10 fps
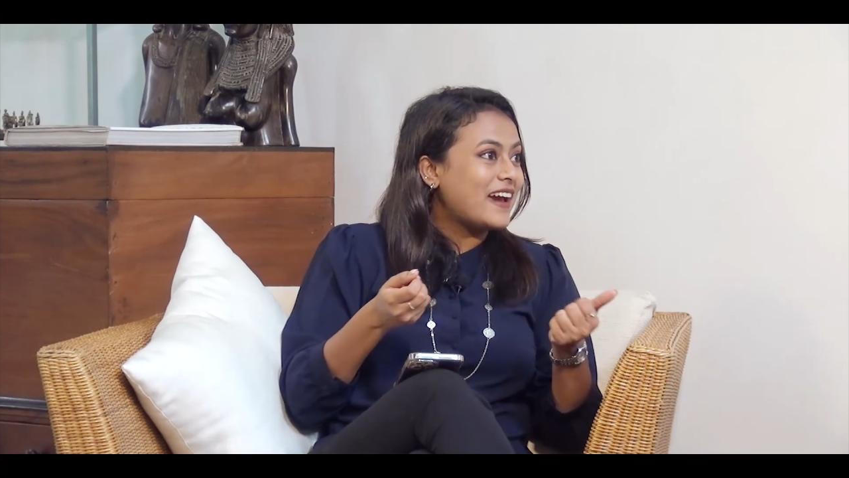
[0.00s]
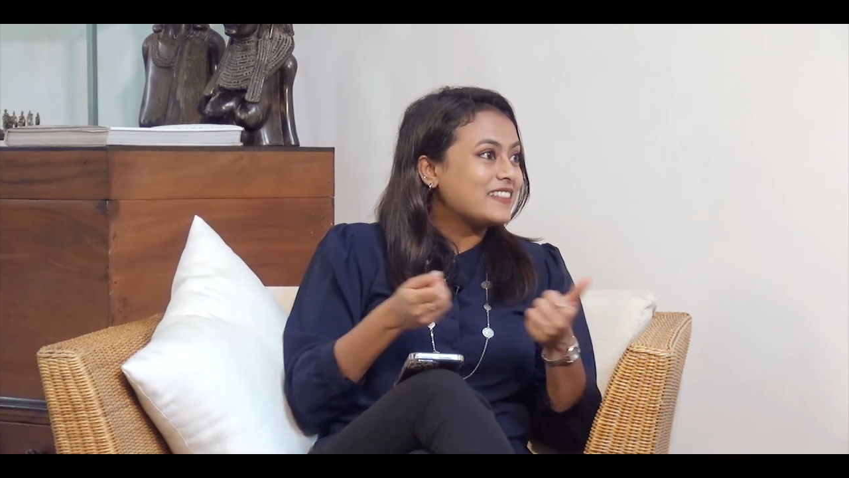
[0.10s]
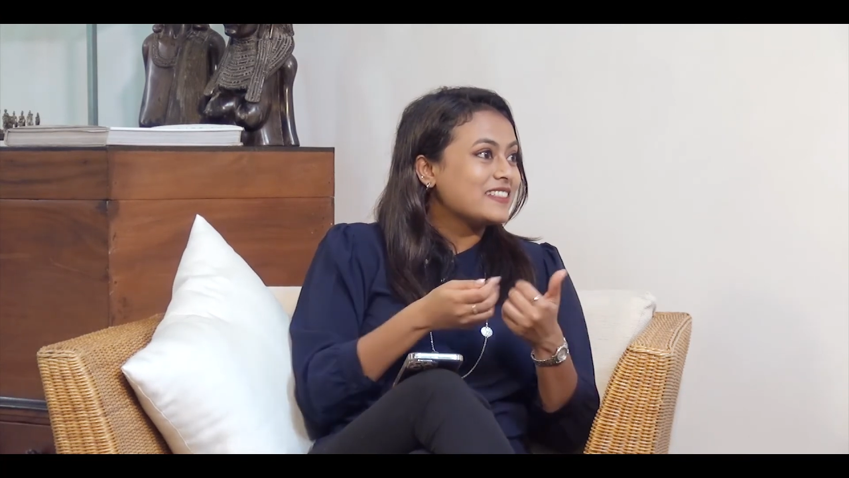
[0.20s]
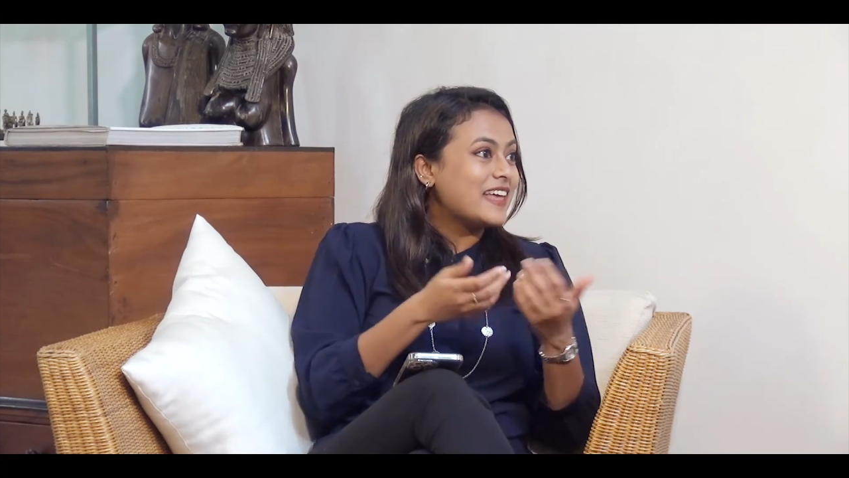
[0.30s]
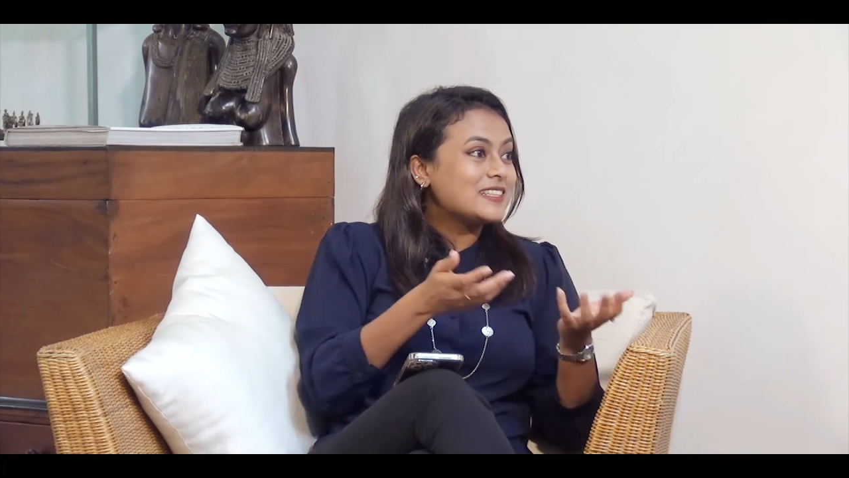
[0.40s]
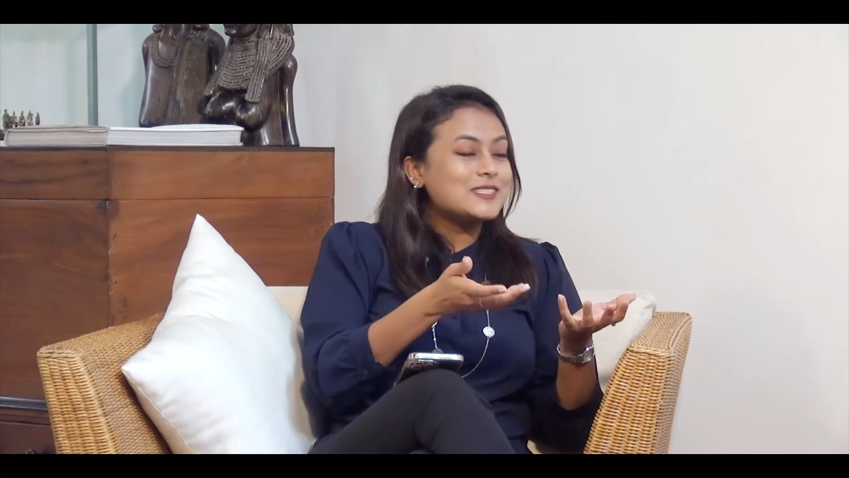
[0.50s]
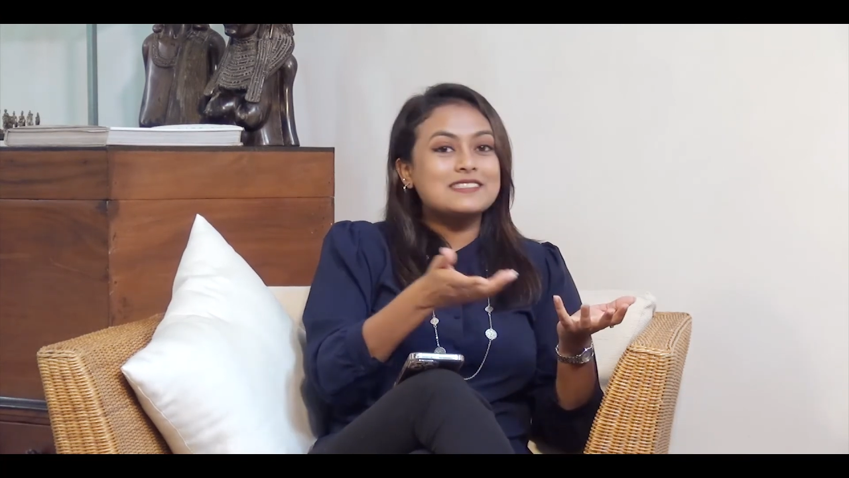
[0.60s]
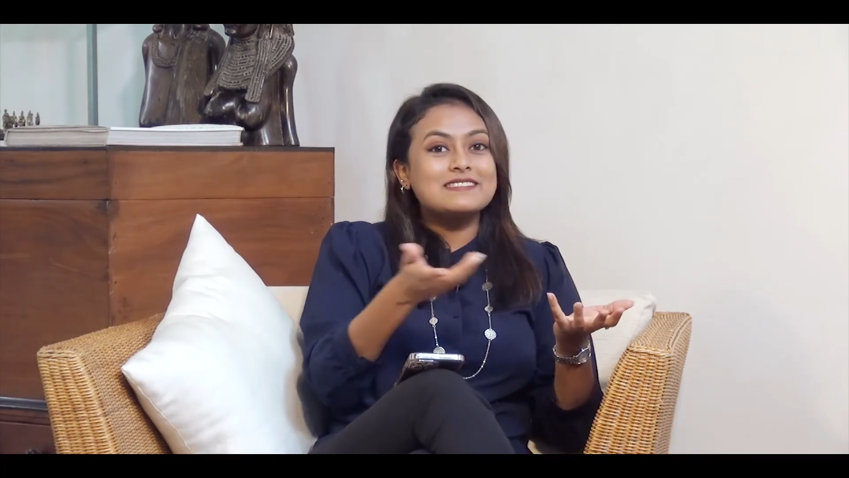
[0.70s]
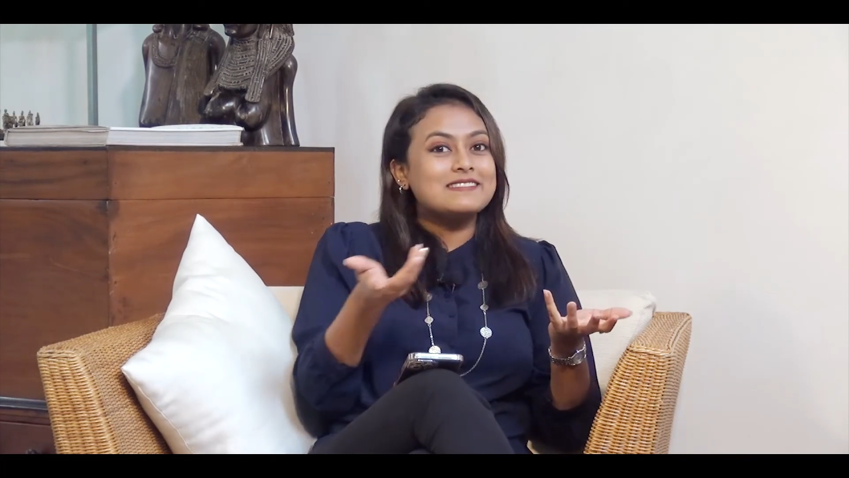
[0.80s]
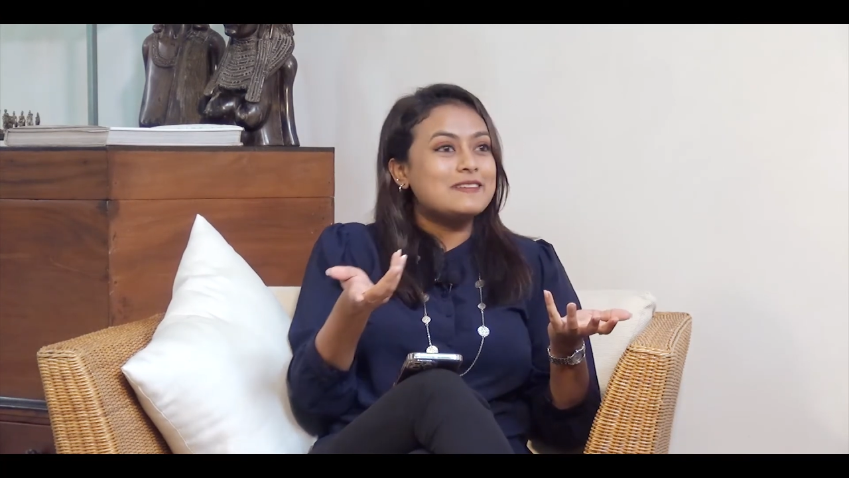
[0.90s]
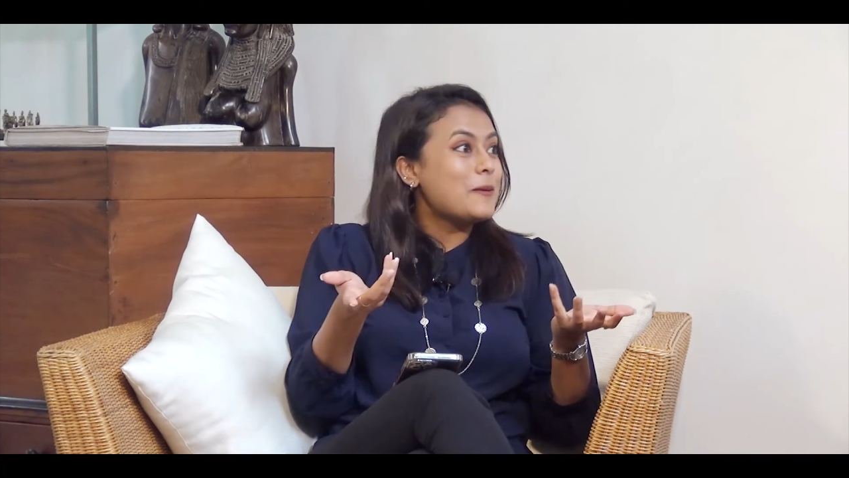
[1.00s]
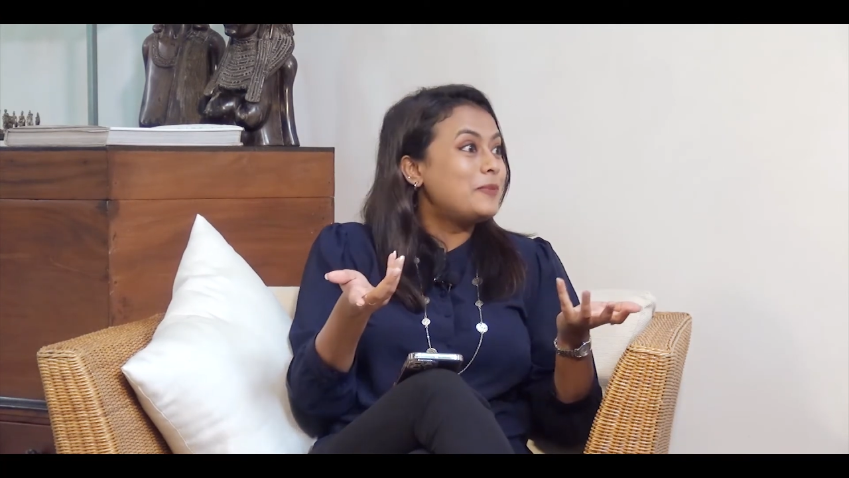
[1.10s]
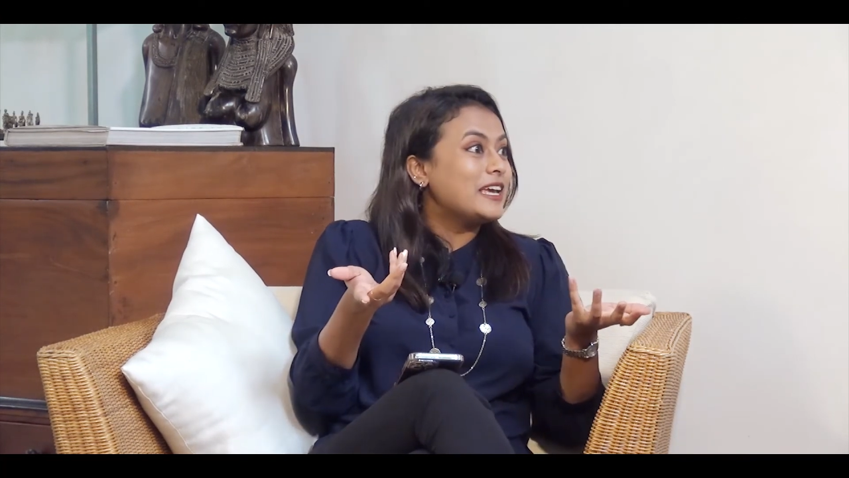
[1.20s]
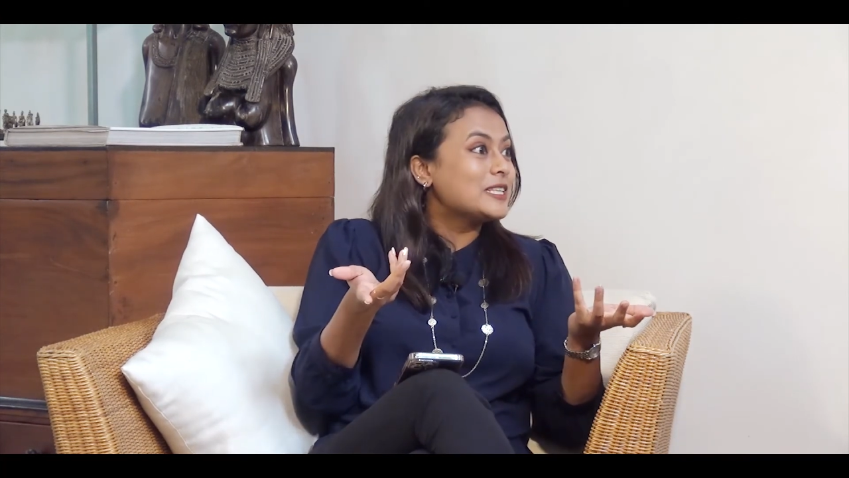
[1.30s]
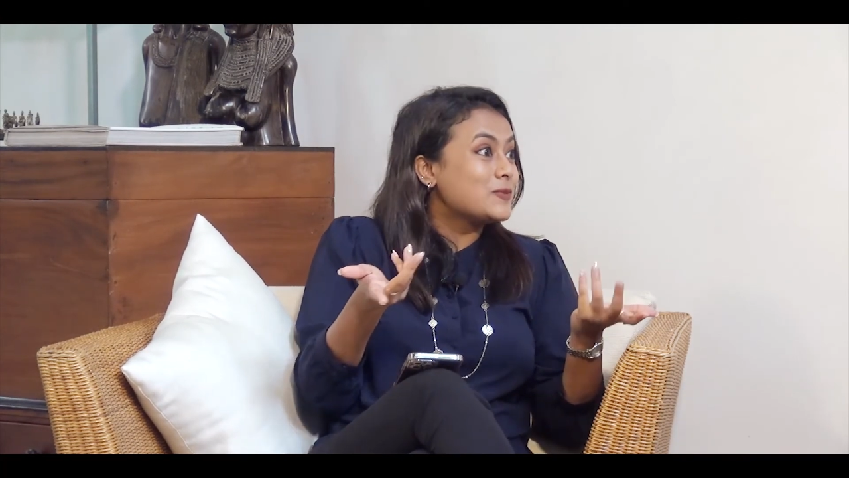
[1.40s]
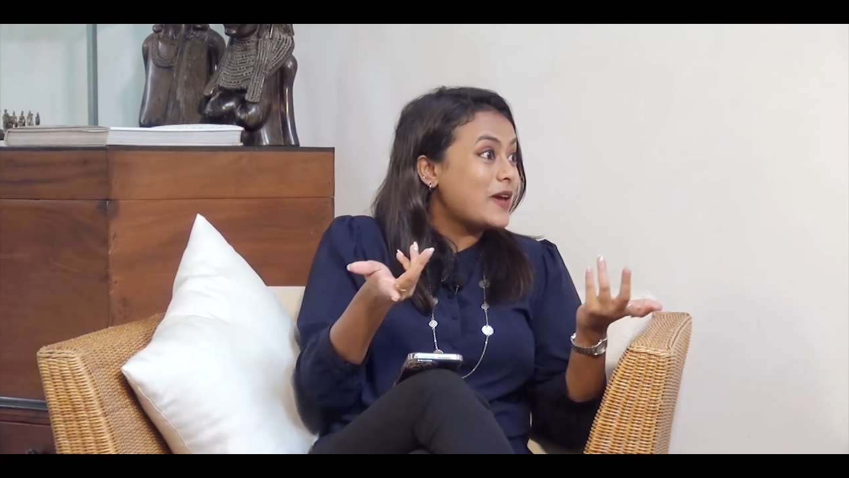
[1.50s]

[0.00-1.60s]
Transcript: I think that's a place